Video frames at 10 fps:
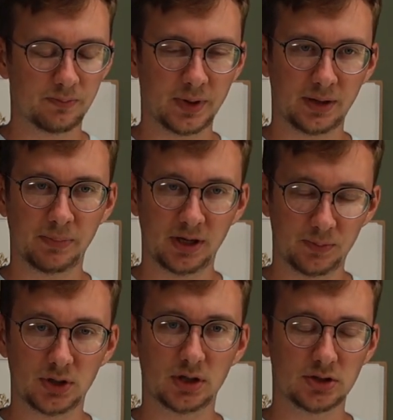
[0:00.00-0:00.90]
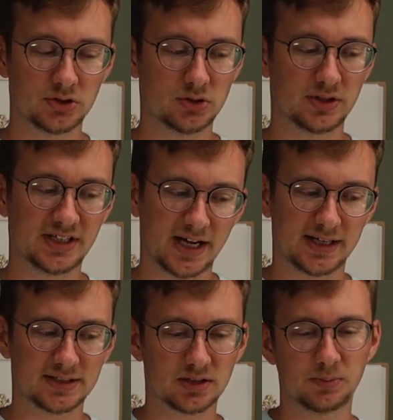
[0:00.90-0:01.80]
paper to the
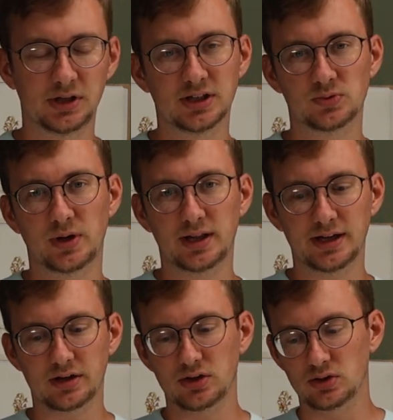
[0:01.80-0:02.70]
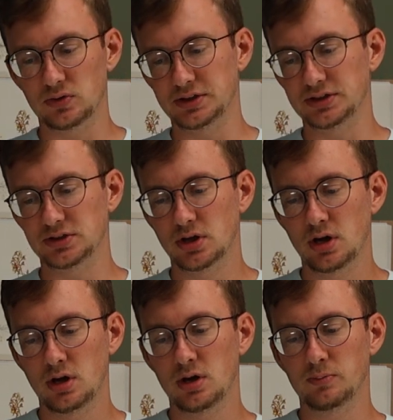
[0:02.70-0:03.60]
desk, because what I like to do is
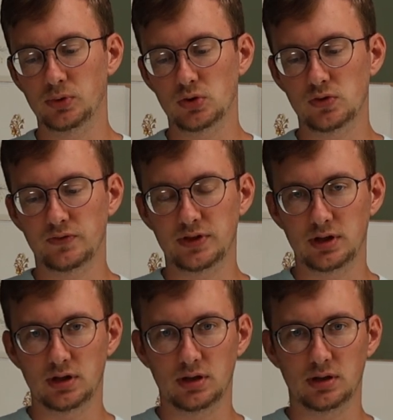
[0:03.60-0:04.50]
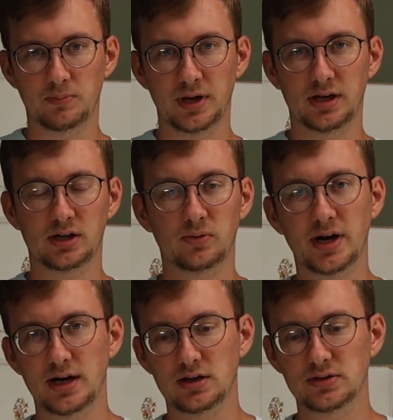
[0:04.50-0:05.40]
move the painting
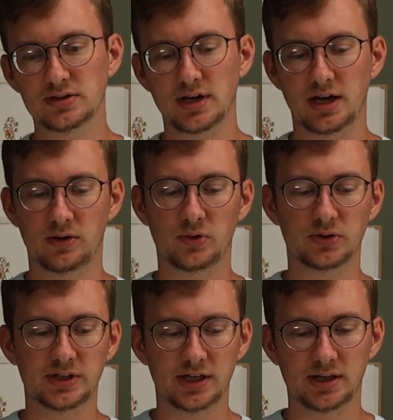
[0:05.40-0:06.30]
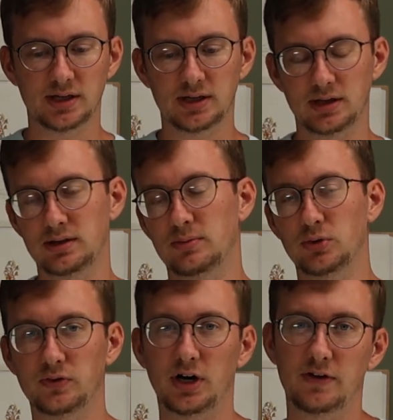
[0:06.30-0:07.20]
around and rotate it and then
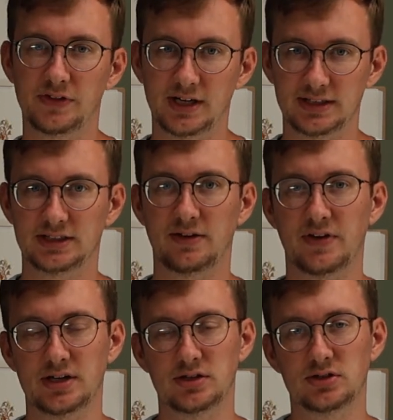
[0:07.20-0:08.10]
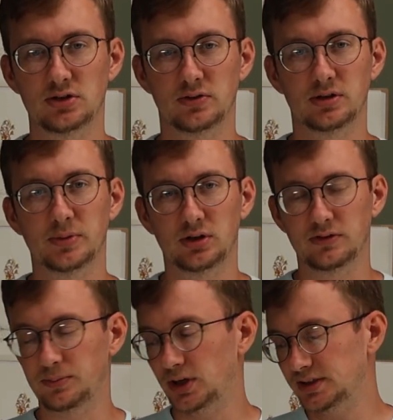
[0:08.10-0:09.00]
move it off the desk if I need to in the middle
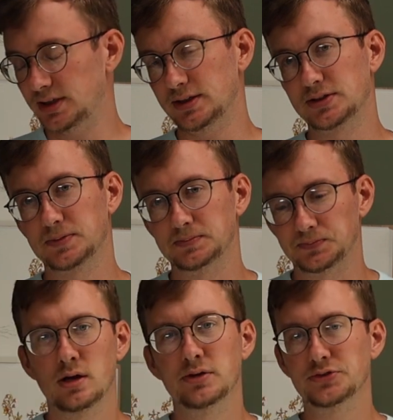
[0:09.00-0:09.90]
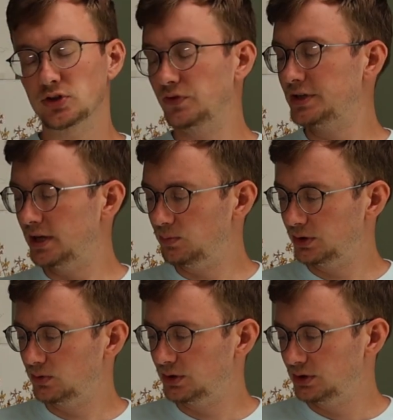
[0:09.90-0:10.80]
of the process. So for tape,
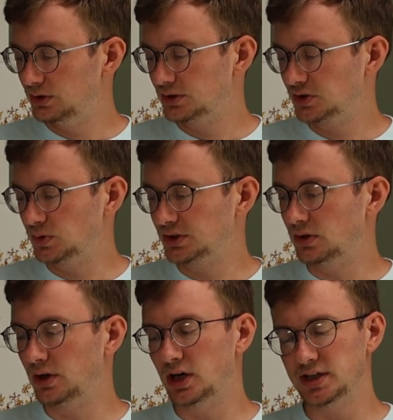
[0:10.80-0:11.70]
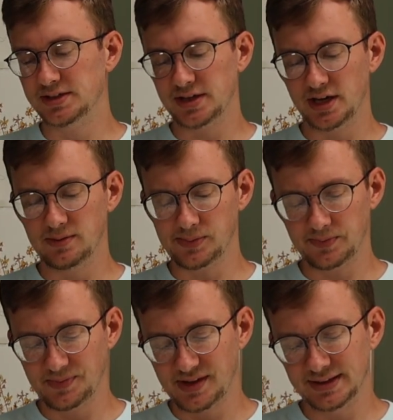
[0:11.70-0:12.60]
what you want to use is what's called artist tape.
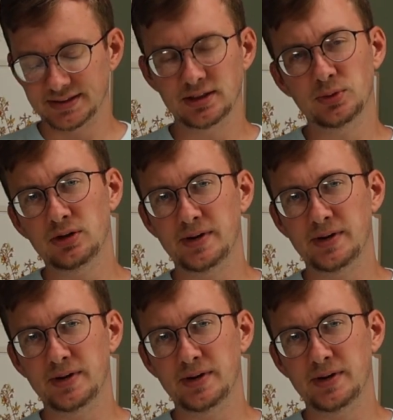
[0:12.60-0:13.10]
It's similar to